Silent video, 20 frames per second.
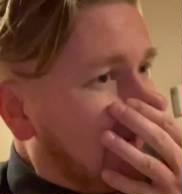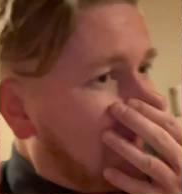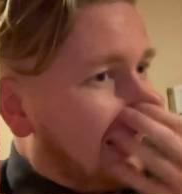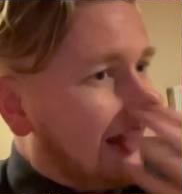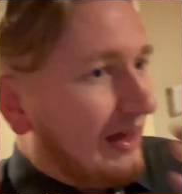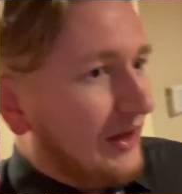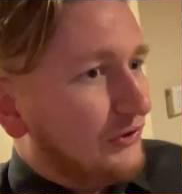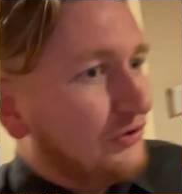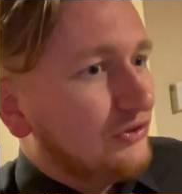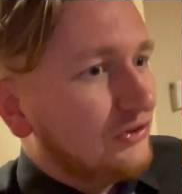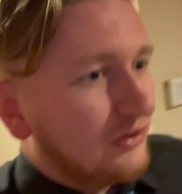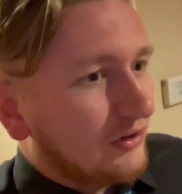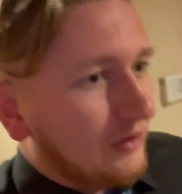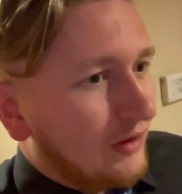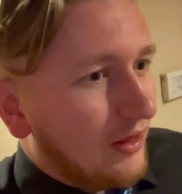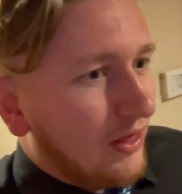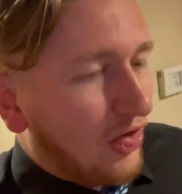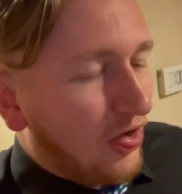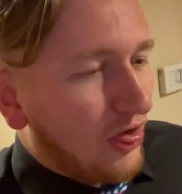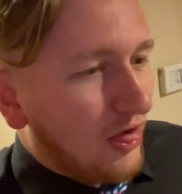And
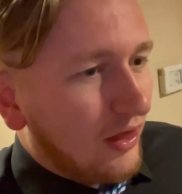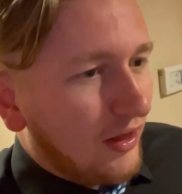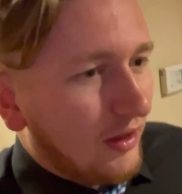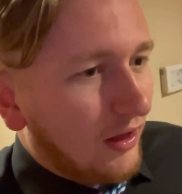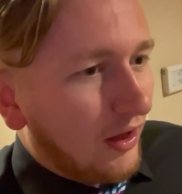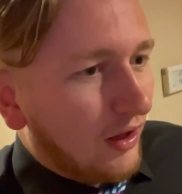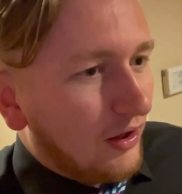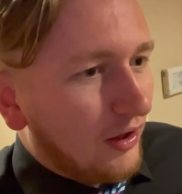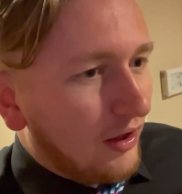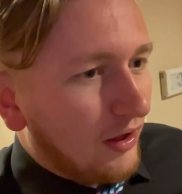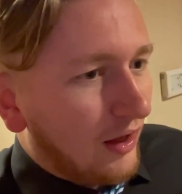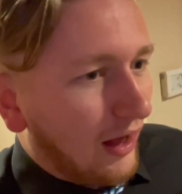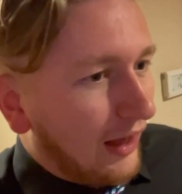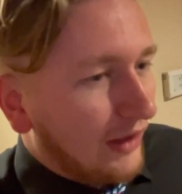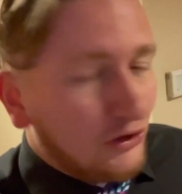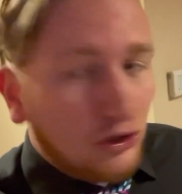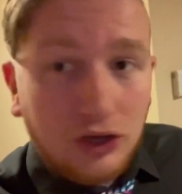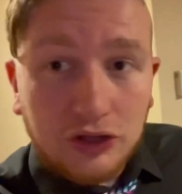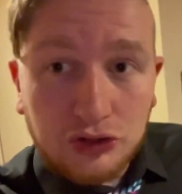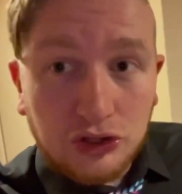
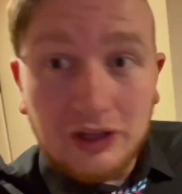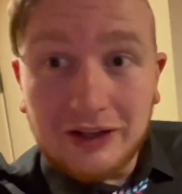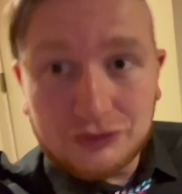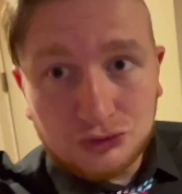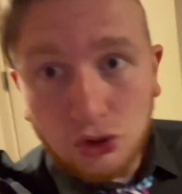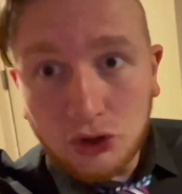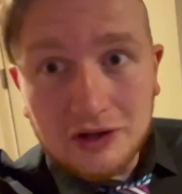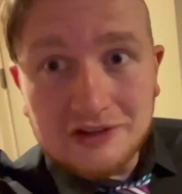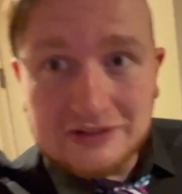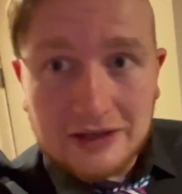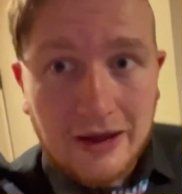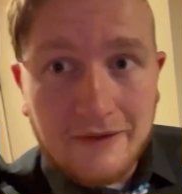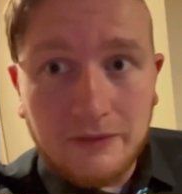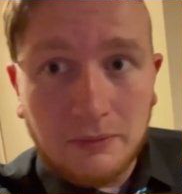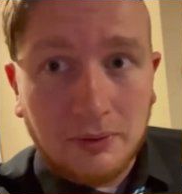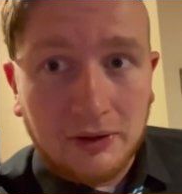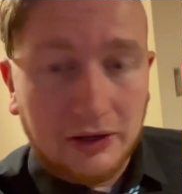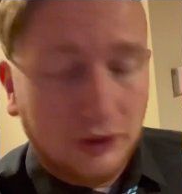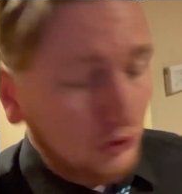you get, you get talking to everybody.